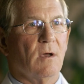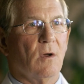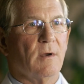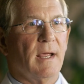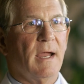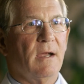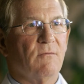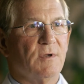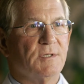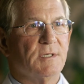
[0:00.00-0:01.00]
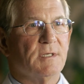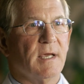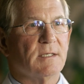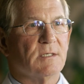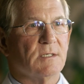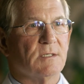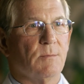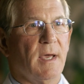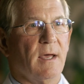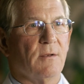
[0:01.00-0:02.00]
On average, it takes us
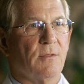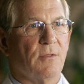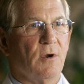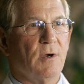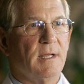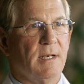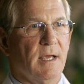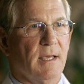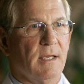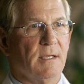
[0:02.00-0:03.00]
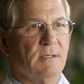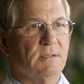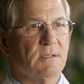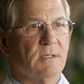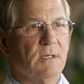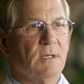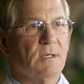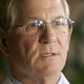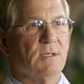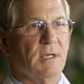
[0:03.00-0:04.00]
about 30 days
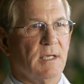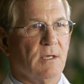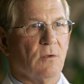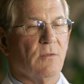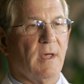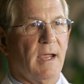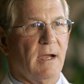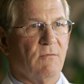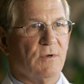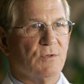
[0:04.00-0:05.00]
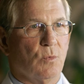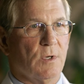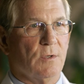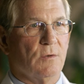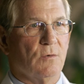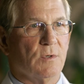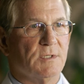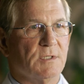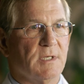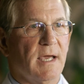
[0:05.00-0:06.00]
to heal the average wound,
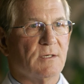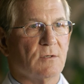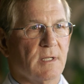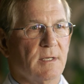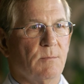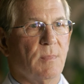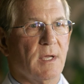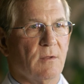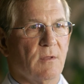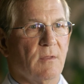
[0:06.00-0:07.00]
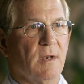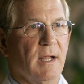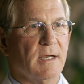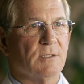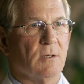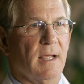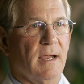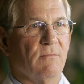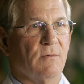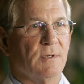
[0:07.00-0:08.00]
which is actually better than the national
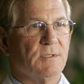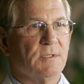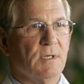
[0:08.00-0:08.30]
average.